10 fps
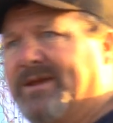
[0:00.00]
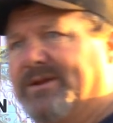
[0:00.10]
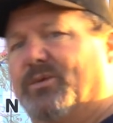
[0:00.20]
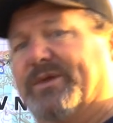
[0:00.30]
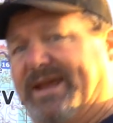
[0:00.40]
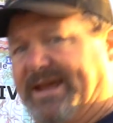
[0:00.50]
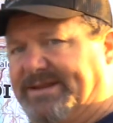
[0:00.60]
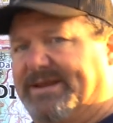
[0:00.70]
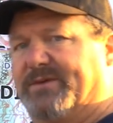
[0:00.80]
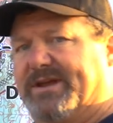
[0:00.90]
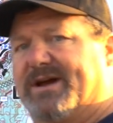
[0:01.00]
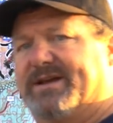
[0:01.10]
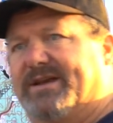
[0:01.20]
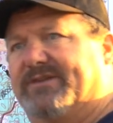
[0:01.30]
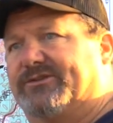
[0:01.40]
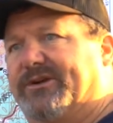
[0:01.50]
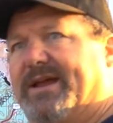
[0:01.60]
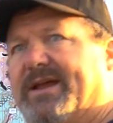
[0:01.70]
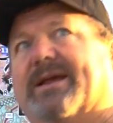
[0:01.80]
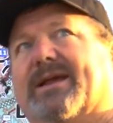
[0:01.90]
With the heat that we got
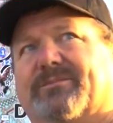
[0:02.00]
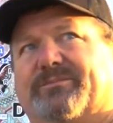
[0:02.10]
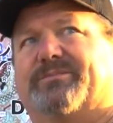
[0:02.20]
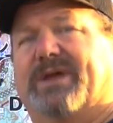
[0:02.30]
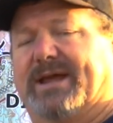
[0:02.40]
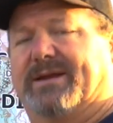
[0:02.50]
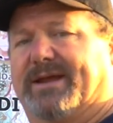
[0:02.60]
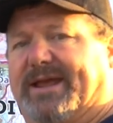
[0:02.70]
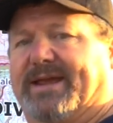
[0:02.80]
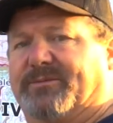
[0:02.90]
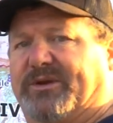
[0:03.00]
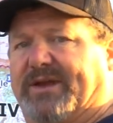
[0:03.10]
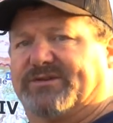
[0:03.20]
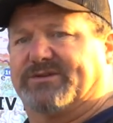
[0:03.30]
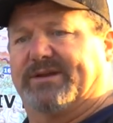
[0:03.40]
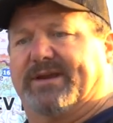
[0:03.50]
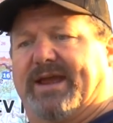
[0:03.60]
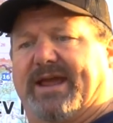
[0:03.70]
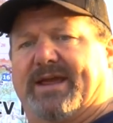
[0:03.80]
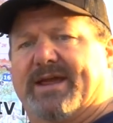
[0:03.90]
yesterday and again potentially
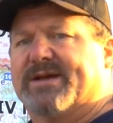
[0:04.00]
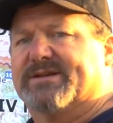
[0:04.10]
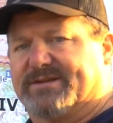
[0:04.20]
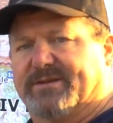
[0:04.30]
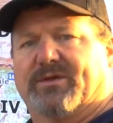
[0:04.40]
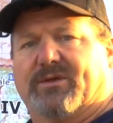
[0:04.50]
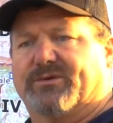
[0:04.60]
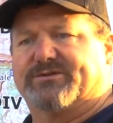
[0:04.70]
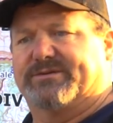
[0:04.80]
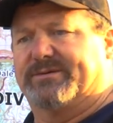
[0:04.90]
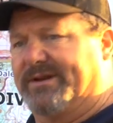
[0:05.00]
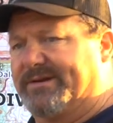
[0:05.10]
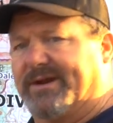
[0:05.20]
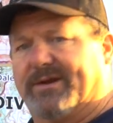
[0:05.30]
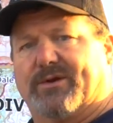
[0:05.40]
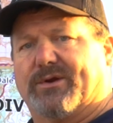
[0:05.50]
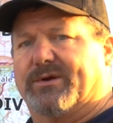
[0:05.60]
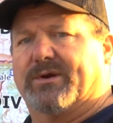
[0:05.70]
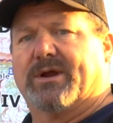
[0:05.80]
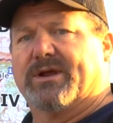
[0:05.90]
today, some of those
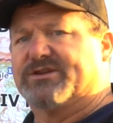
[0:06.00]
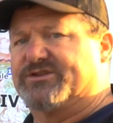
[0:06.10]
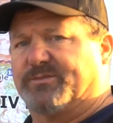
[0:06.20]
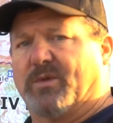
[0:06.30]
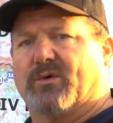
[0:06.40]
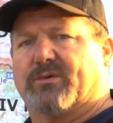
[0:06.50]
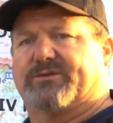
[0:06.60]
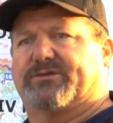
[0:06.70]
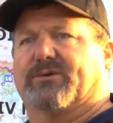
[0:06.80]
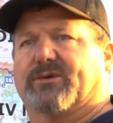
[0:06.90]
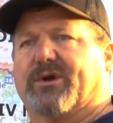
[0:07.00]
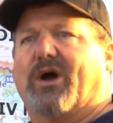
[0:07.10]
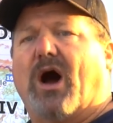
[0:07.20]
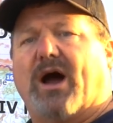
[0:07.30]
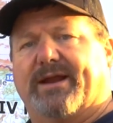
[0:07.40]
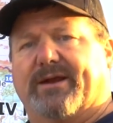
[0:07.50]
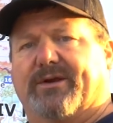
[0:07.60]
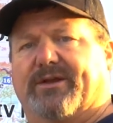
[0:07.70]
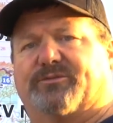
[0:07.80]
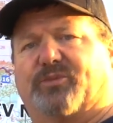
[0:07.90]
interior smokes or hot
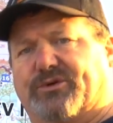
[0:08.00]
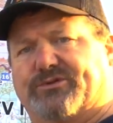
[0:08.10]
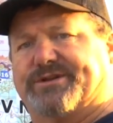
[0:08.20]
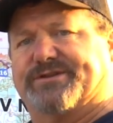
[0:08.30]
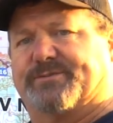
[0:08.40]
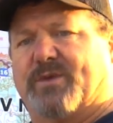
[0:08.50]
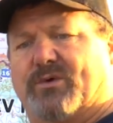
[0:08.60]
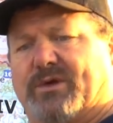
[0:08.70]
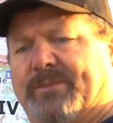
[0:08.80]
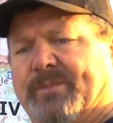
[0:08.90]
areas producing smoke